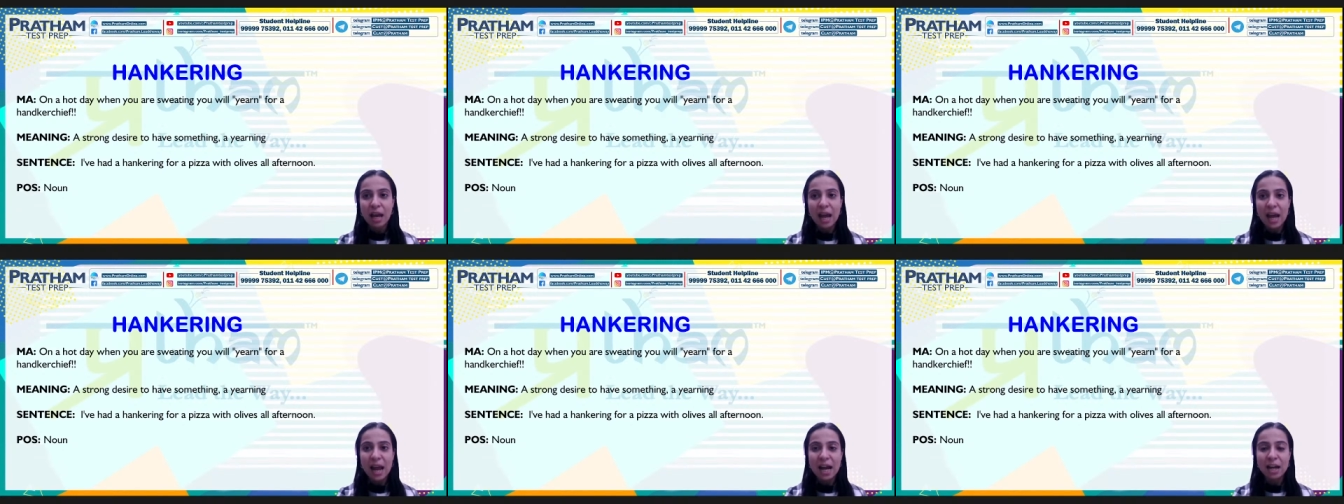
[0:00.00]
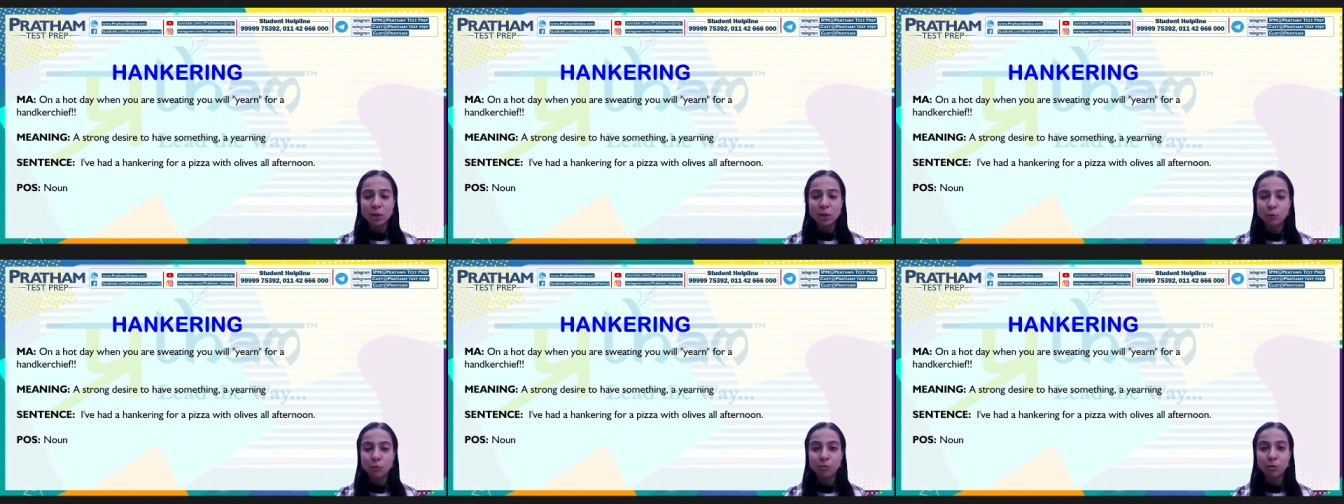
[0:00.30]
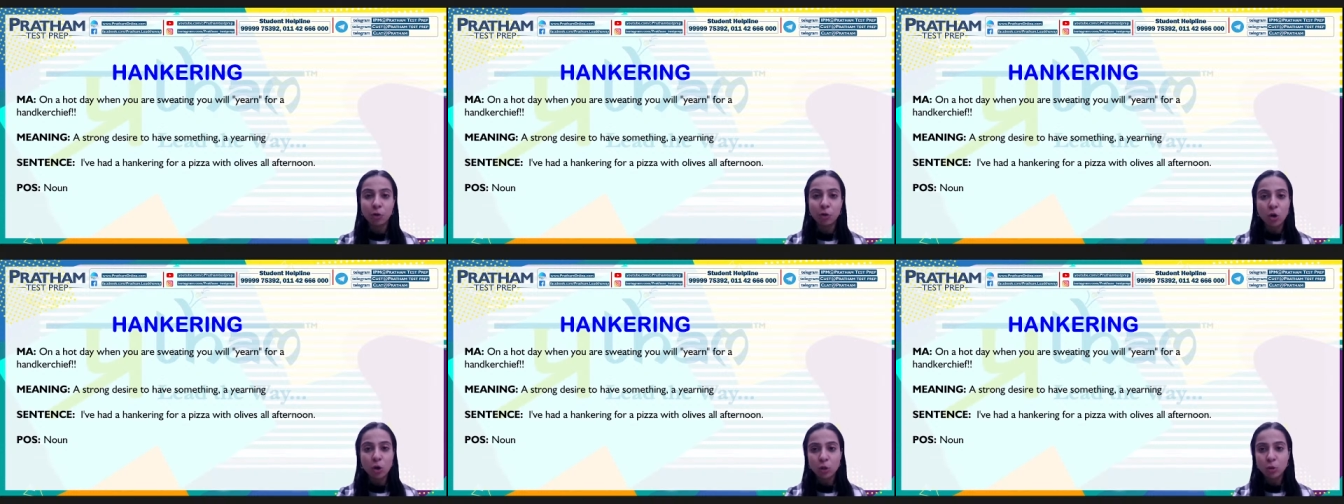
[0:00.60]
and you
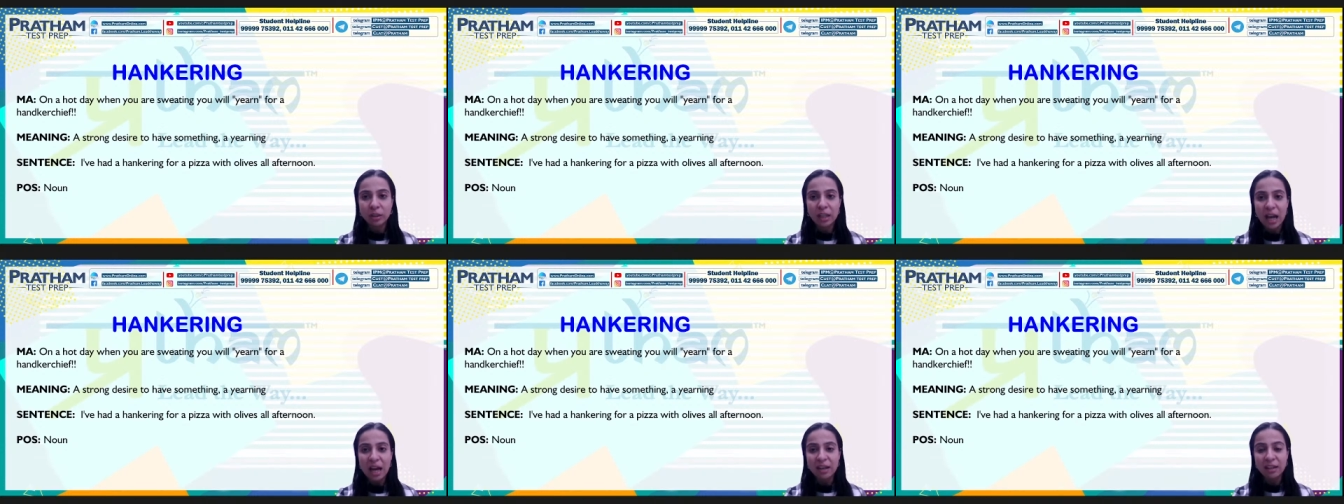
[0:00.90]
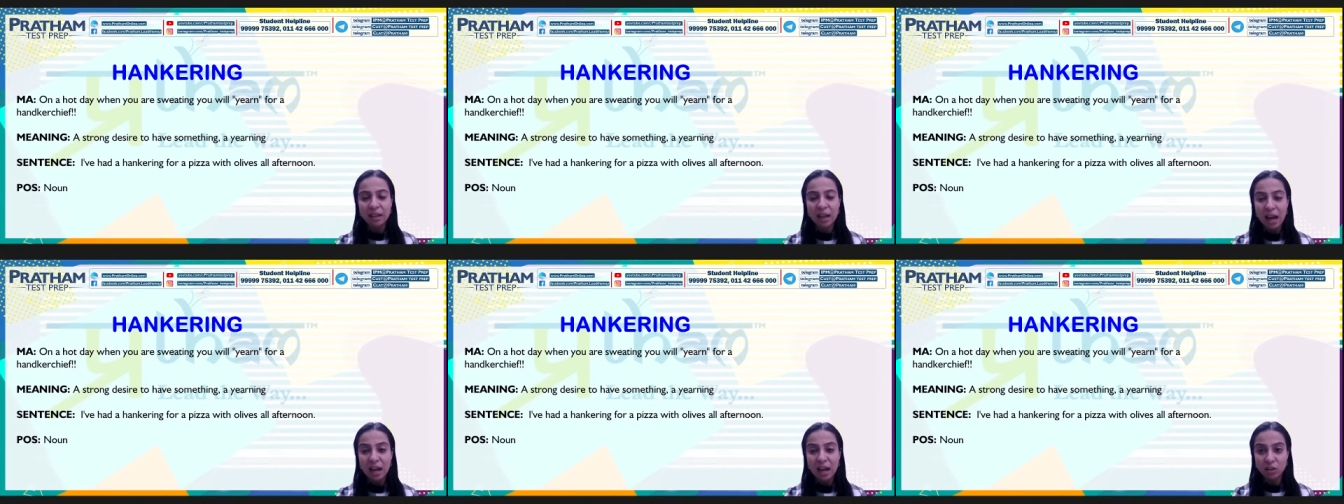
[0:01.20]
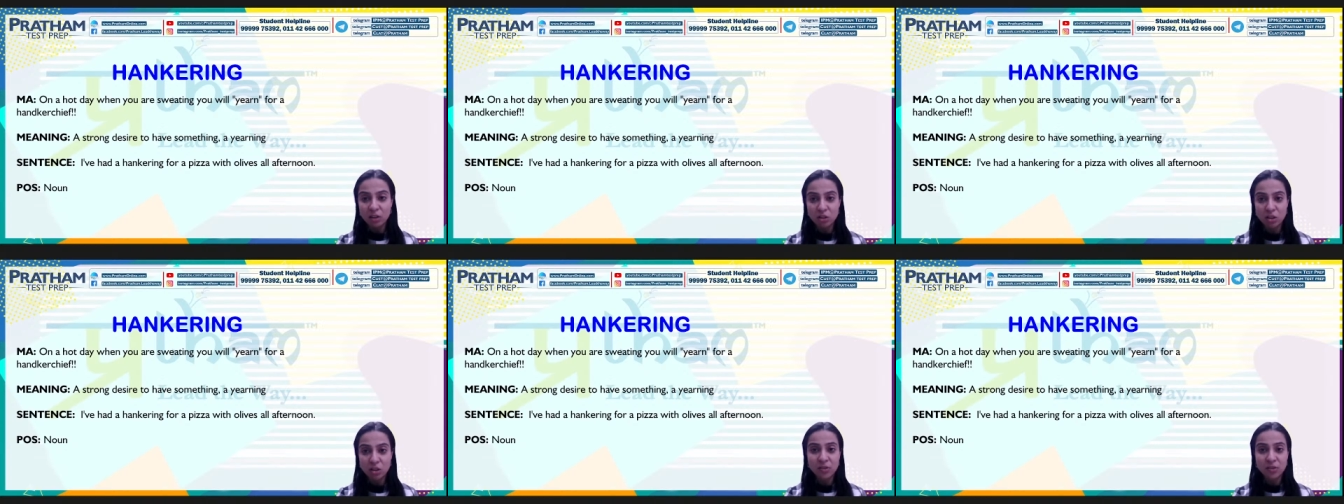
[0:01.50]
forgot to carry
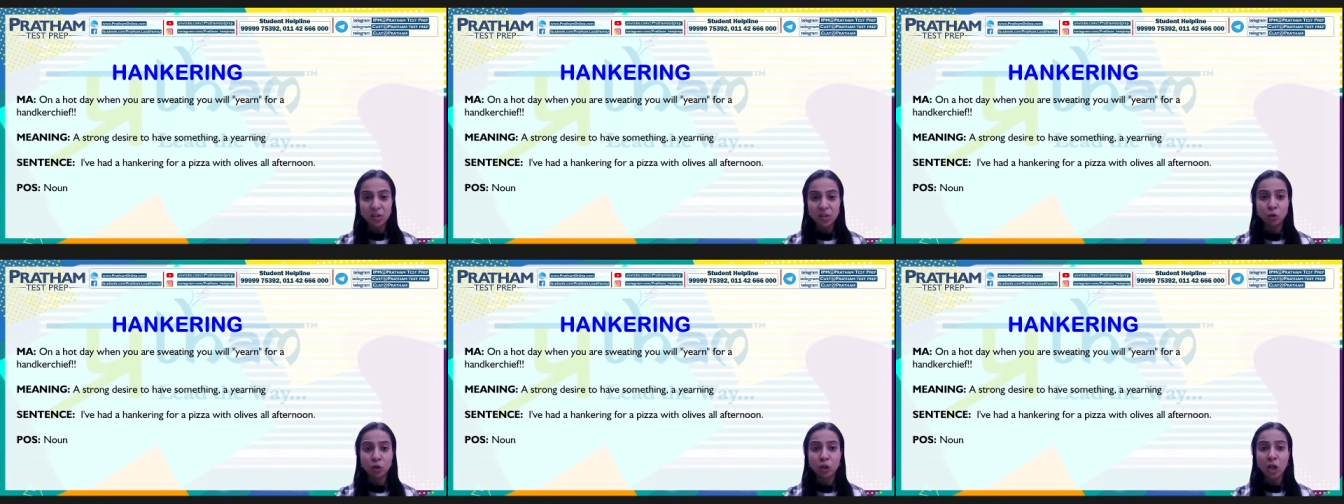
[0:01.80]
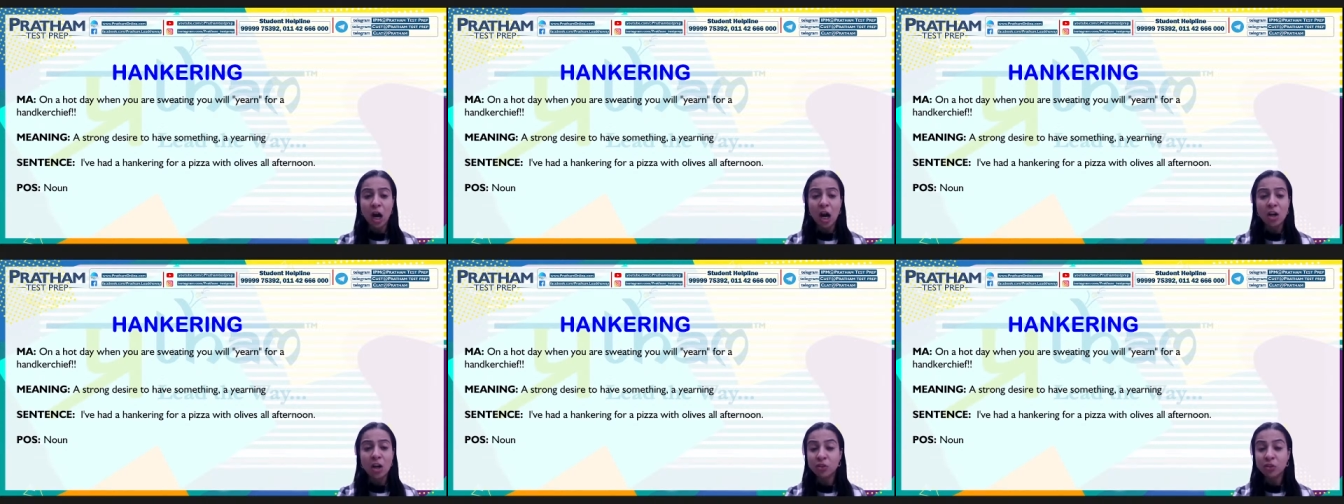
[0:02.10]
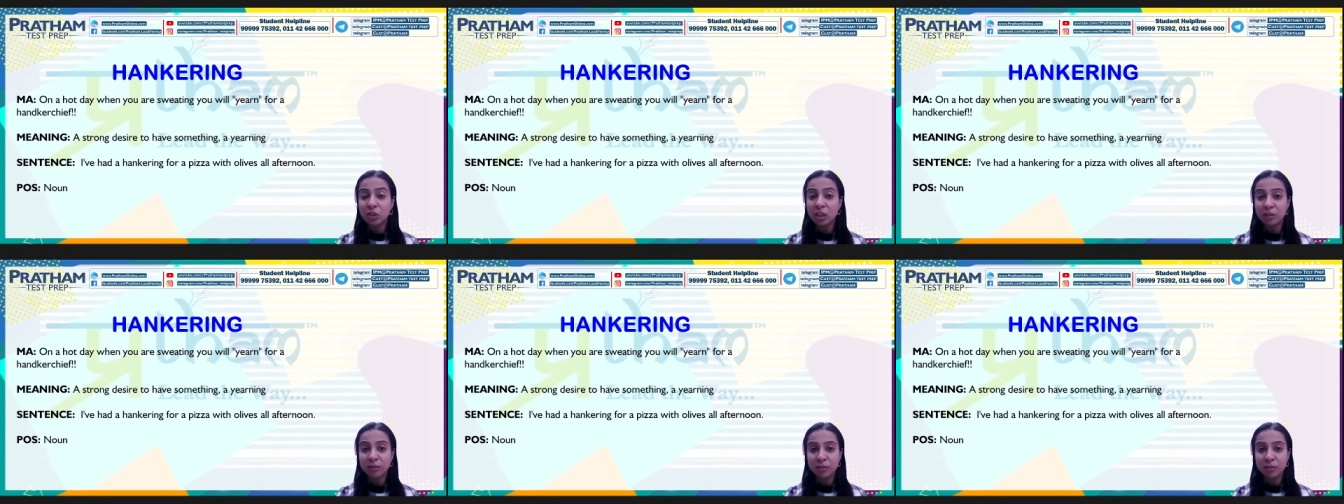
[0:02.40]
handkerchiefs and you can't really